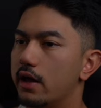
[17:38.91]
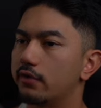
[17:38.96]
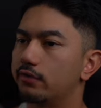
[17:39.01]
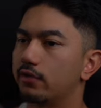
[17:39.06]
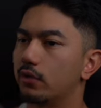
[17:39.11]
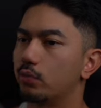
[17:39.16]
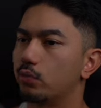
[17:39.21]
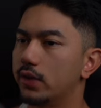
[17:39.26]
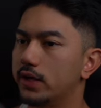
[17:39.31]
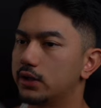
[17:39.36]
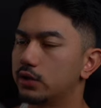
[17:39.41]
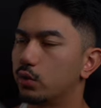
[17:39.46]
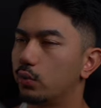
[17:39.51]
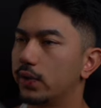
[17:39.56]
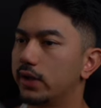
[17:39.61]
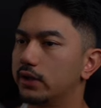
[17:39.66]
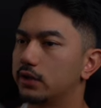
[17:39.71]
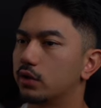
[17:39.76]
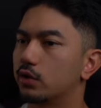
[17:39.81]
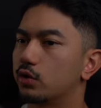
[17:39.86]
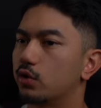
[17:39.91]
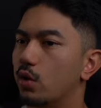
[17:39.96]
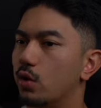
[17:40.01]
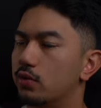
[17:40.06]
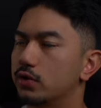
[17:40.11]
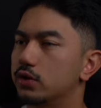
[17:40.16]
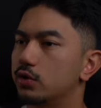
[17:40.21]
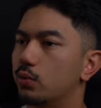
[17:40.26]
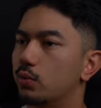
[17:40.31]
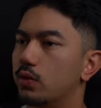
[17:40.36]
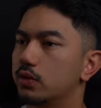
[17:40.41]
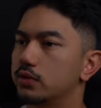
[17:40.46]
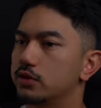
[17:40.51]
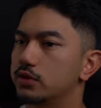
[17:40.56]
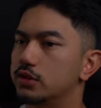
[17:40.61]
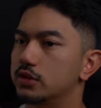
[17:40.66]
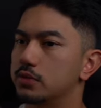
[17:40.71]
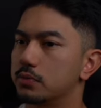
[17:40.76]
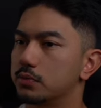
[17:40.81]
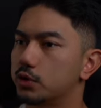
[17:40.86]
And from week to week, you're going to want
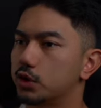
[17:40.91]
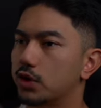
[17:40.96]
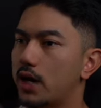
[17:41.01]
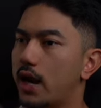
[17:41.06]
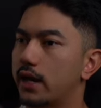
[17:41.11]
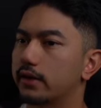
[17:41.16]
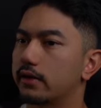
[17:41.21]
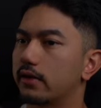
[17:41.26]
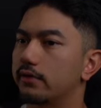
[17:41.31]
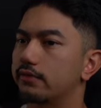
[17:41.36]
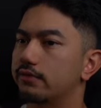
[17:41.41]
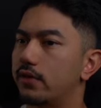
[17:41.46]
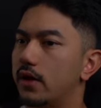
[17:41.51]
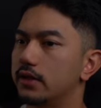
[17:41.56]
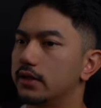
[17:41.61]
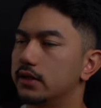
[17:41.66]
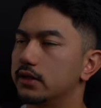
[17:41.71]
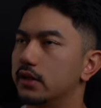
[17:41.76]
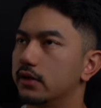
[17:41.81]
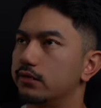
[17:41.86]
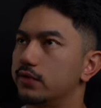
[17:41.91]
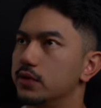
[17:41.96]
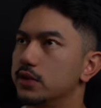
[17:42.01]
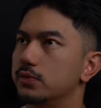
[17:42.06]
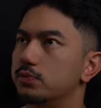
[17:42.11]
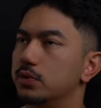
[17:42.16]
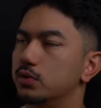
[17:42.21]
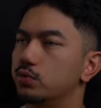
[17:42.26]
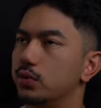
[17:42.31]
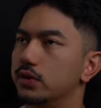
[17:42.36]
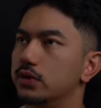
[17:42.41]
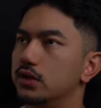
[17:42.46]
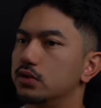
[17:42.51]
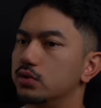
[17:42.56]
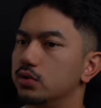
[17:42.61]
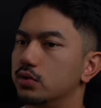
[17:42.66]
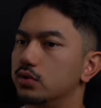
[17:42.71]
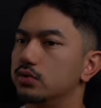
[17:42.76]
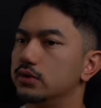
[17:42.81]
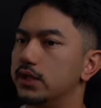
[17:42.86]
to subtract and find the difference between the
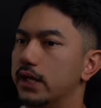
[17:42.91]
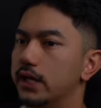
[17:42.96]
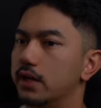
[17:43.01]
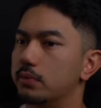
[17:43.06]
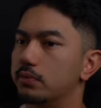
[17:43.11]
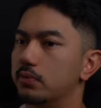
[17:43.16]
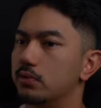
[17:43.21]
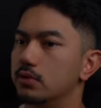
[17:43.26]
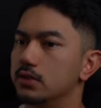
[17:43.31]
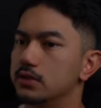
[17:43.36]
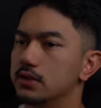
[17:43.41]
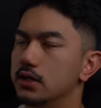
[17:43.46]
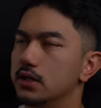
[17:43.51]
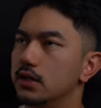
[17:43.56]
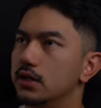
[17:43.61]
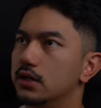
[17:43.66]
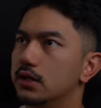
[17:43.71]
two data points.